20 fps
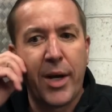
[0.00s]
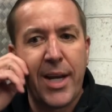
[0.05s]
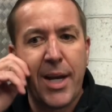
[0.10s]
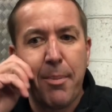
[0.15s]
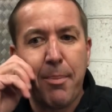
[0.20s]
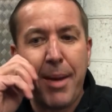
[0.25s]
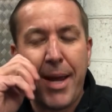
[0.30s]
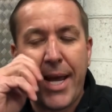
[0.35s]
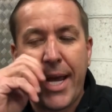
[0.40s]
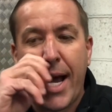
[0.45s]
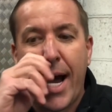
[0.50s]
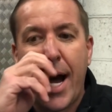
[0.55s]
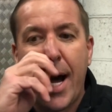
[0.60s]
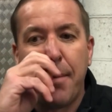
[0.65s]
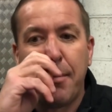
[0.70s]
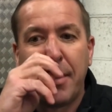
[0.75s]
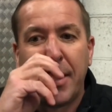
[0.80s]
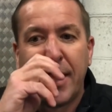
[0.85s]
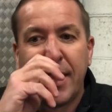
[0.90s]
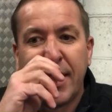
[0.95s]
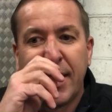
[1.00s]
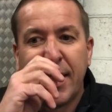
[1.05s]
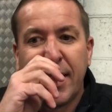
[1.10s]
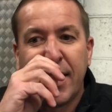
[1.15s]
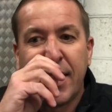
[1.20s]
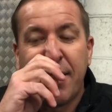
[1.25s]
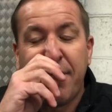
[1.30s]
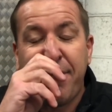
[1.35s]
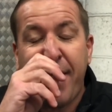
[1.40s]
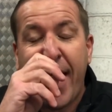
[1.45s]
to pick up
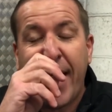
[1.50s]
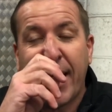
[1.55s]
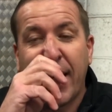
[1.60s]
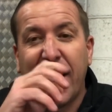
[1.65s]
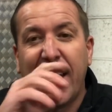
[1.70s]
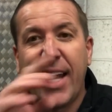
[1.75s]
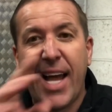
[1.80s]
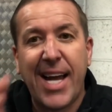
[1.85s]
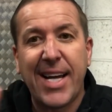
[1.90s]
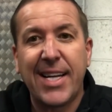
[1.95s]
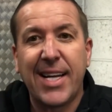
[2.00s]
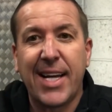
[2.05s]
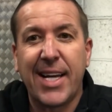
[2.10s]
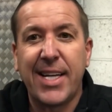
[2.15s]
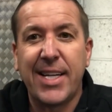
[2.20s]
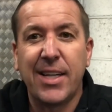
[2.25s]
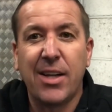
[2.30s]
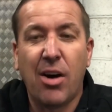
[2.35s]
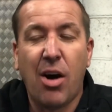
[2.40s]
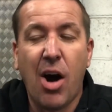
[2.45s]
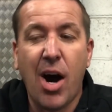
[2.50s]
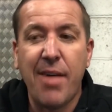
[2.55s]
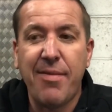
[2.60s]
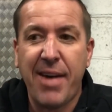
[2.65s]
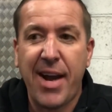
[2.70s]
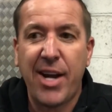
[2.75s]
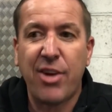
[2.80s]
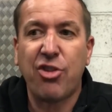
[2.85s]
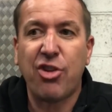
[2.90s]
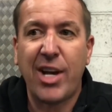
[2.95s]
the fact that lately I've
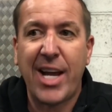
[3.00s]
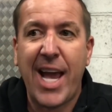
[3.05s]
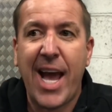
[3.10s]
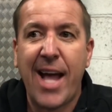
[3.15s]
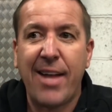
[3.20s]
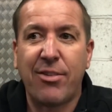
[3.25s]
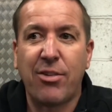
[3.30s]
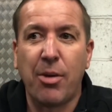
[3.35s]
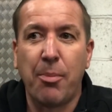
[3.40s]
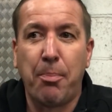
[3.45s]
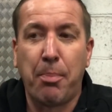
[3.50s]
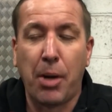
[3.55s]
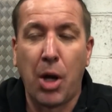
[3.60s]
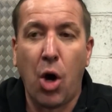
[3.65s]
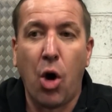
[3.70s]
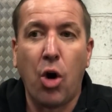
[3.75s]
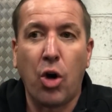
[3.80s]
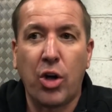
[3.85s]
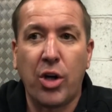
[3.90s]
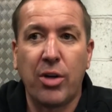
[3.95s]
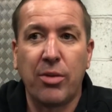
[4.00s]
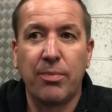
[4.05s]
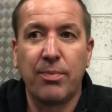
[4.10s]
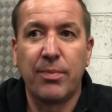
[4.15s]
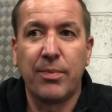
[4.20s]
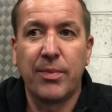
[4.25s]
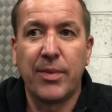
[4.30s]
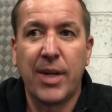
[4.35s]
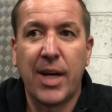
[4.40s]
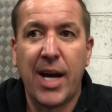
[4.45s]
actually had to block
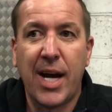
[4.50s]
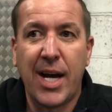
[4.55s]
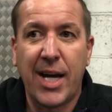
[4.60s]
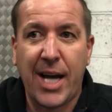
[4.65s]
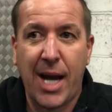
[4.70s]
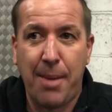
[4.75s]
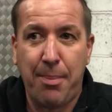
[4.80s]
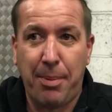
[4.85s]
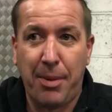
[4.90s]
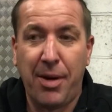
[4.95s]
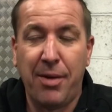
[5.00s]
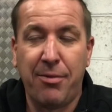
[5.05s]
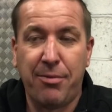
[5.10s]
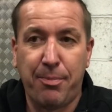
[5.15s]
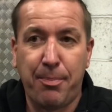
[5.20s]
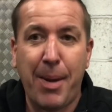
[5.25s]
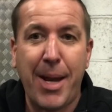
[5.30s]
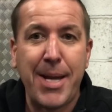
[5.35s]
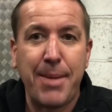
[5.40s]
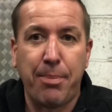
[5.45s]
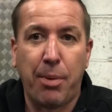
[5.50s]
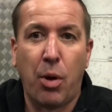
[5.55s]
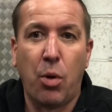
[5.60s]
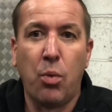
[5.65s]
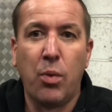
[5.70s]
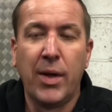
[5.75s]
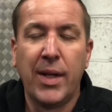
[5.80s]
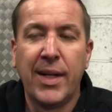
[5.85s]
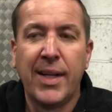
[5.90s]
a couple of people.